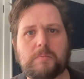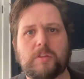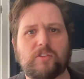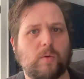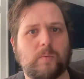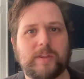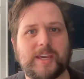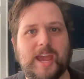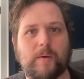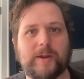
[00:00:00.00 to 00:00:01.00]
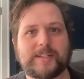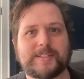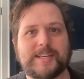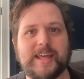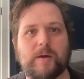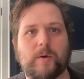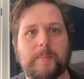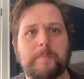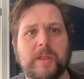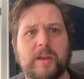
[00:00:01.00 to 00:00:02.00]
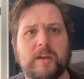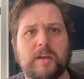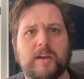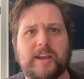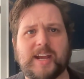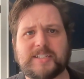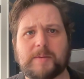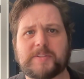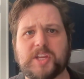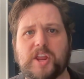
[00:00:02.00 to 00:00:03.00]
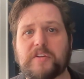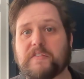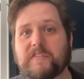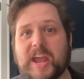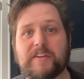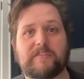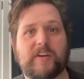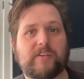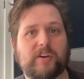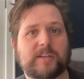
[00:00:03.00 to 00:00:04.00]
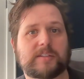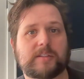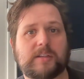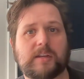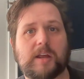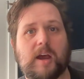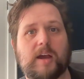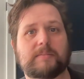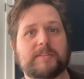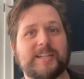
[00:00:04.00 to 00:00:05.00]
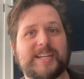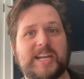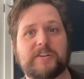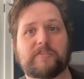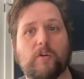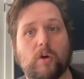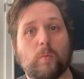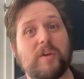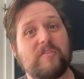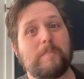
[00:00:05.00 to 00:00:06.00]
So I really can't wait to see that one. Next up is another fan favorite, the Tantive 4, one of